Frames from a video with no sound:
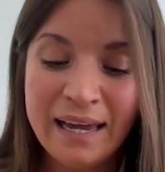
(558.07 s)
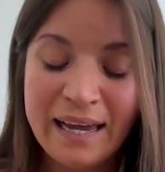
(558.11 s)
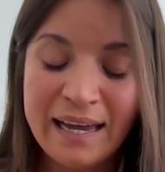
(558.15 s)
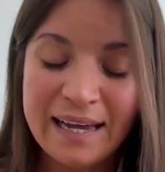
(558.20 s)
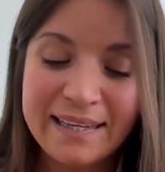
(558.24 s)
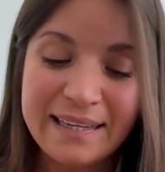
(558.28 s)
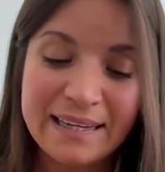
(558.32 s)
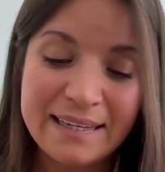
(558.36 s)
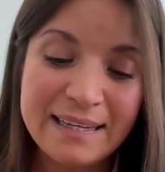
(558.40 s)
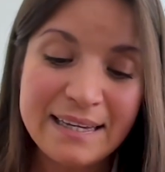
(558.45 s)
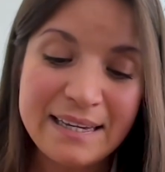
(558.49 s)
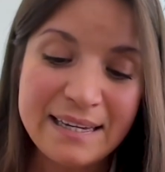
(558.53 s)

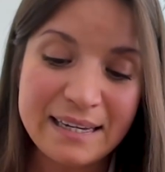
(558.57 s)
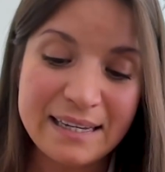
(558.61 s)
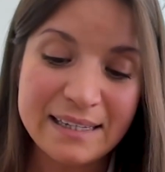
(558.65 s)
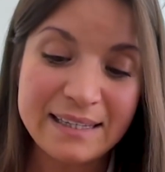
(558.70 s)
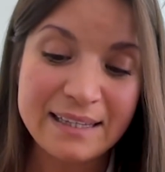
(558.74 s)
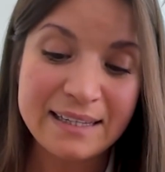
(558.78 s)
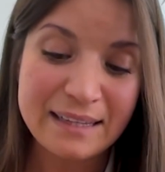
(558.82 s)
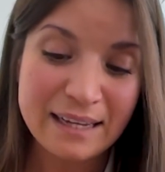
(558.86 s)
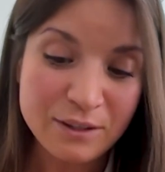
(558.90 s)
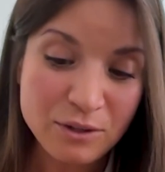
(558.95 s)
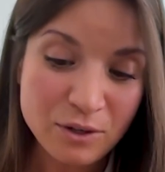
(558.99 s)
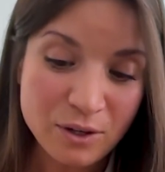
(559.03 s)
And then he had
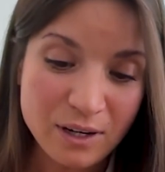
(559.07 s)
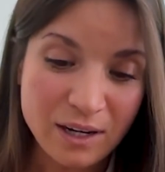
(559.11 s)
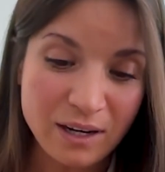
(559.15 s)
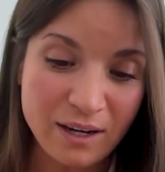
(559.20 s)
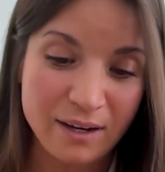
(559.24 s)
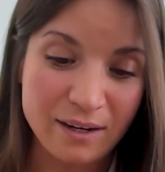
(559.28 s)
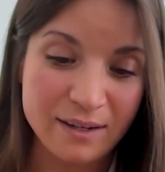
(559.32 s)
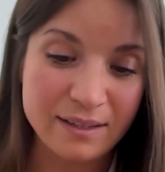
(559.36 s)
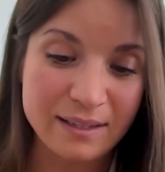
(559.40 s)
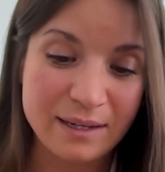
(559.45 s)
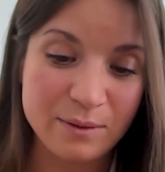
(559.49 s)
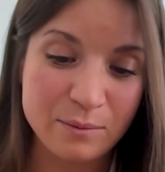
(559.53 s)
another
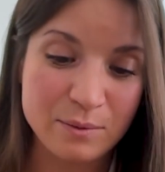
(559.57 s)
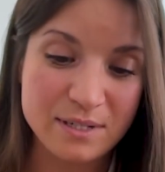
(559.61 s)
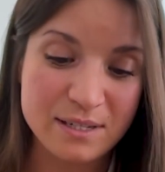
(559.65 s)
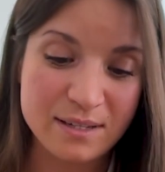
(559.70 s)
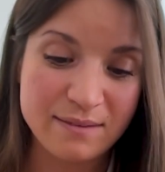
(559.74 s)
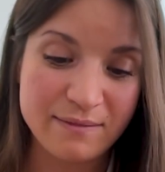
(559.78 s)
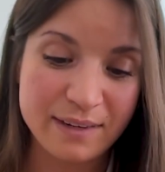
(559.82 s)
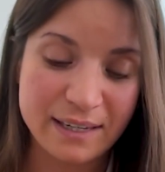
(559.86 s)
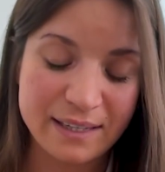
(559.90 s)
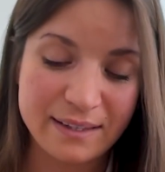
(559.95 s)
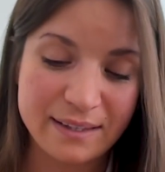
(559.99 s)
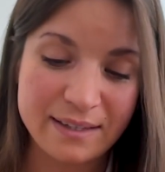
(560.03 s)
clock that was
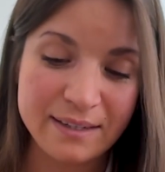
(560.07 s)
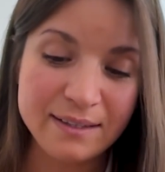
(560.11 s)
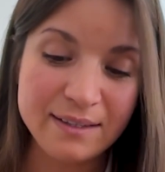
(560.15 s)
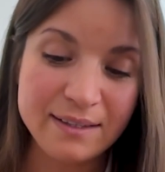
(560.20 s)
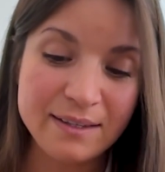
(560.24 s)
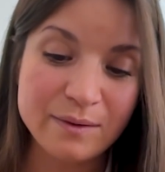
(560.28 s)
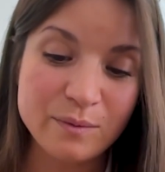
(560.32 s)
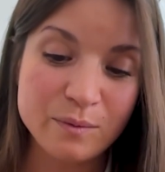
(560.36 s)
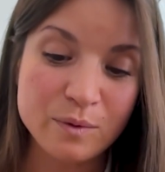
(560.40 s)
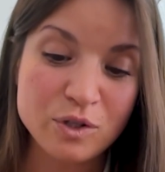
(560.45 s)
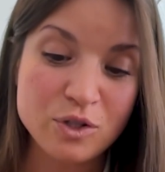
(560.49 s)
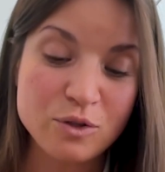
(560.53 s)
invented,
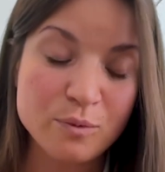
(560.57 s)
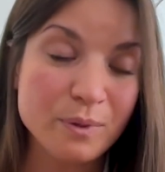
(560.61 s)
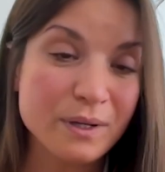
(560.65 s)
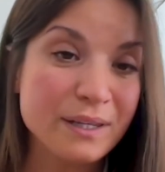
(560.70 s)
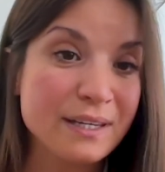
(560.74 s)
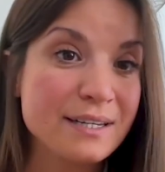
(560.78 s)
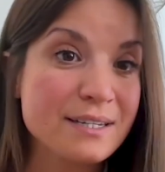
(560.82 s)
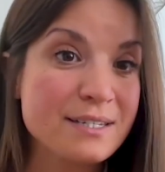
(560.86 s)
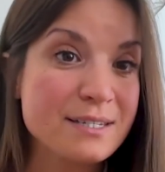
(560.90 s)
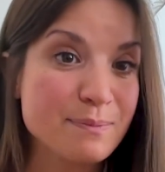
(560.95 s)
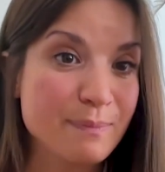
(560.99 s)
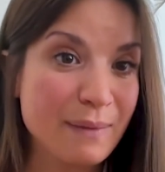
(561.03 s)
which
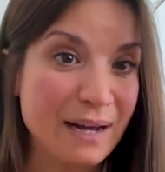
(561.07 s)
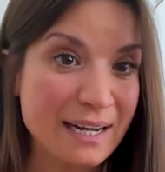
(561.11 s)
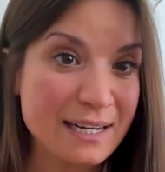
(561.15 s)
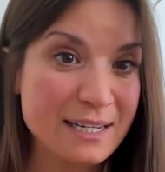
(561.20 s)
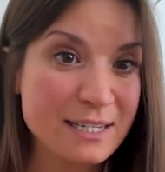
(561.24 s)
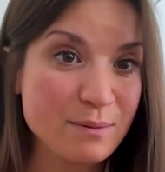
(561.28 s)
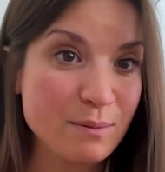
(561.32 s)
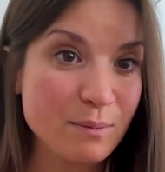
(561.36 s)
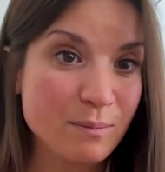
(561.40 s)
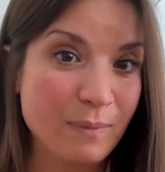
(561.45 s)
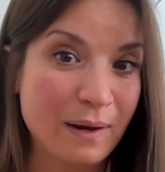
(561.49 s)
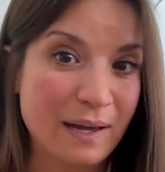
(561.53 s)
predicts
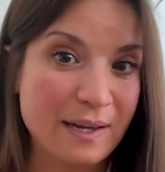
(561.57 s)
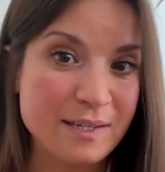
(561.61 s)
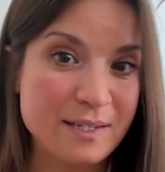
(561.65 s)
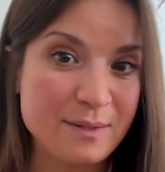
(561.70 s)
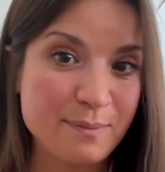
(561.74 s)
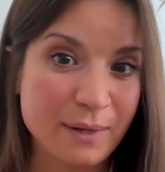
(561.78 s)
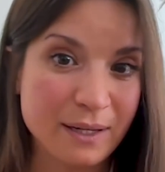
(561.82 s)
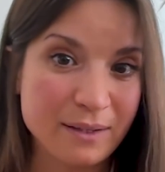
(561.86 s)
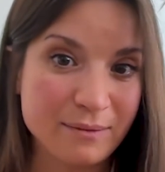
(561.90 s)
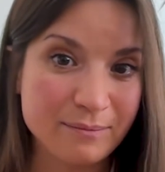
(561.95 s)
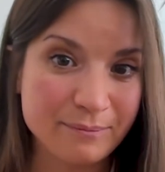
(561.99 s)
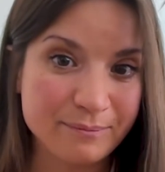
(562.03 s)
maximum
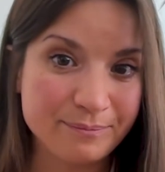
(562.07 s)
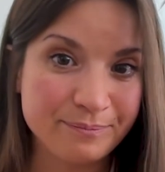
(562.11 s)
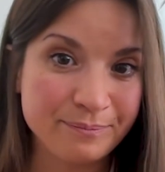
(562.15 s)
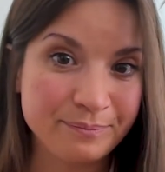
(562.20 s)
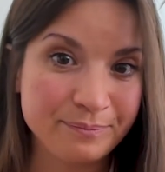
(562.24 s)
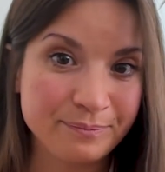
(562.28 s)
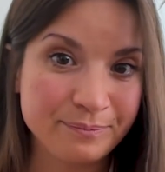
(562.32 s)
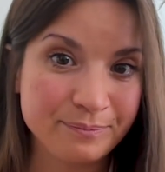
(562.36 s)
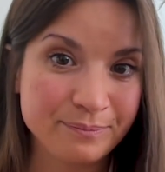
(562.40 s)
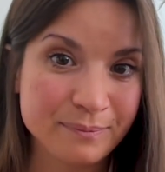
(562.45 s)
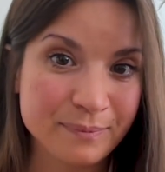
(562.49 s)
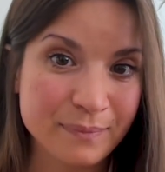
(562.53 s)
lifespan,
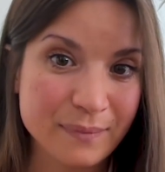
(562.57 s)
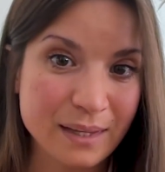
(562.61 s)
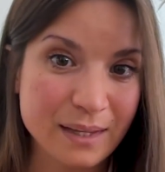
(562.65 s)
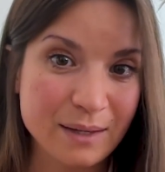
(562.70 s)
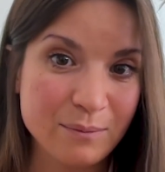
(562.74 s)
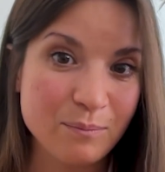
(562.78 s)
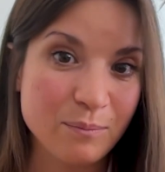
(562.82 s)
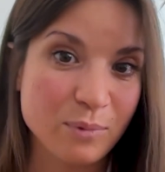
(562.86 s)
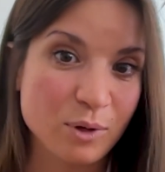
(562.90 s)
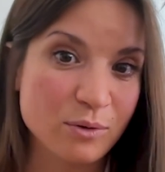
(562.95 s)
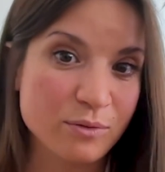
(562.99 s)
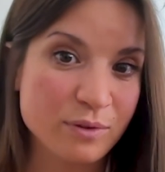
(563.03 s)

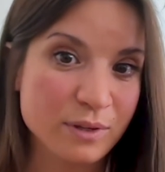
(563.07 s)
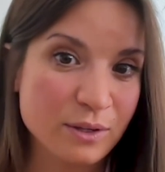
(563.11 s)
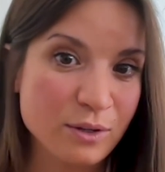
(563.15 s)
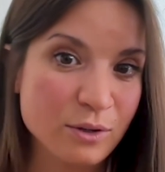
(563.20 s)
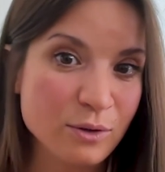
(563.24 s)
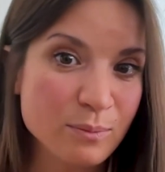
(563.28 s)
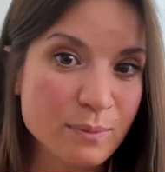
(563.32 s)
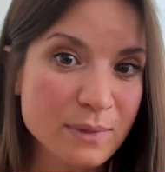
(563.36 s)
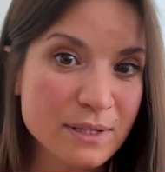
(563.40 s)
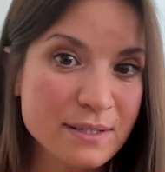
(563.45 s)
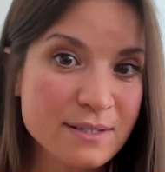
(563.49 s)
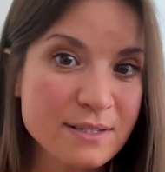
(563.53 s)
both in
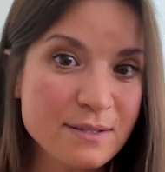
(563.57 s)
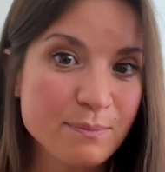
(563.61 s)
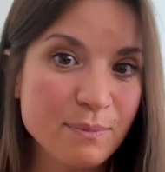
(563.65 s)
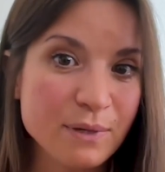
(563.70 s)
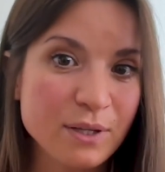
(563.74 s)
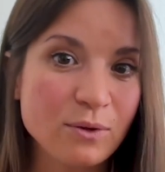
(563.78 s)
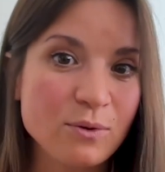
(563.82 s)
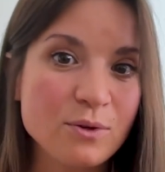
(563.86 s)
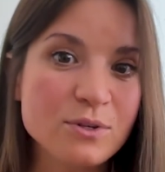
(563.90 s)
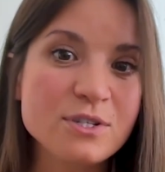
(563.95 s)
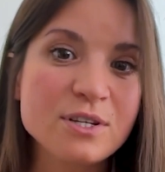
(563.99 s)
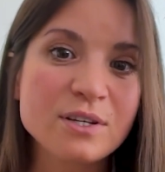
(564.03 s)
humans, but
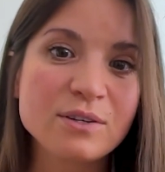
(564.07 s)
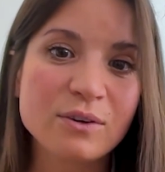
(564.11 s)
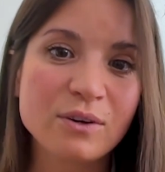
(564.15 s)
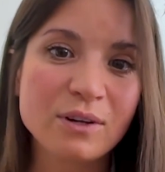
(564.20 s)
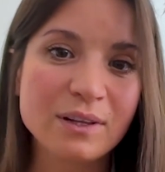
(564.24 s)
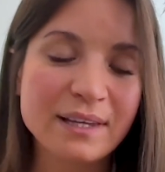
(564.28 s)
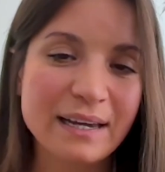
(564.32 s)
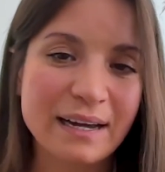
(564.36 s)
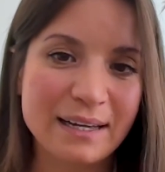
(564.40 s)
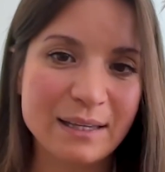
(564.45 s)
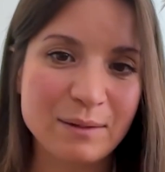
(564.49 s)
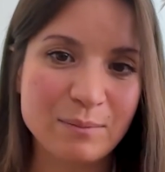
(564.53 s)
also in all
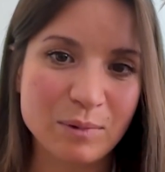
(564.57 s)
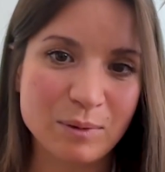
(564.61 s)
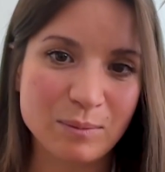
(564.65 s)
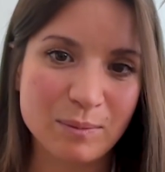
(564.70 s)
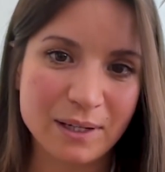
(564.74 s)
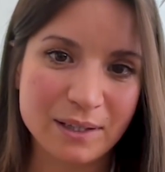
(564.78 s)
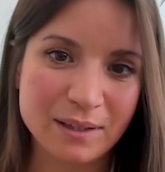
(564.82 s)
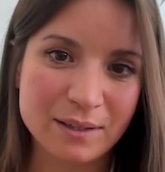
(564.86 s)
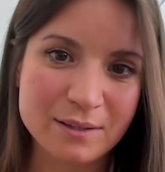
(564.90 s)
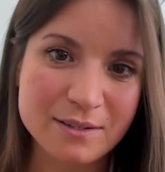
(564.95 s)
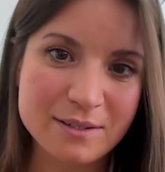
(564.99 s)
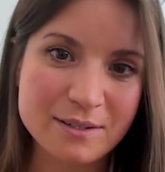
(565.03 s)
the animal
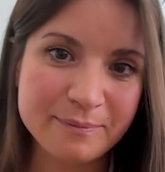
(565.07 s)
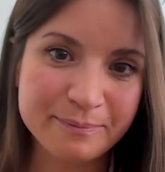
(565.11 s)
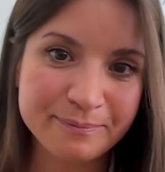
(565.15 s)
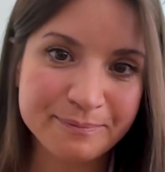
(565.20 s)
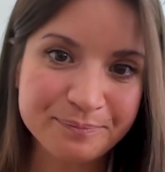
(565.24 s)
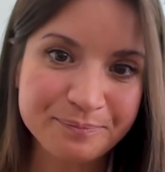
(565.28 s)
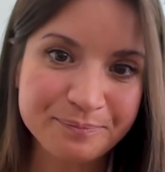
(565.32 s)
models.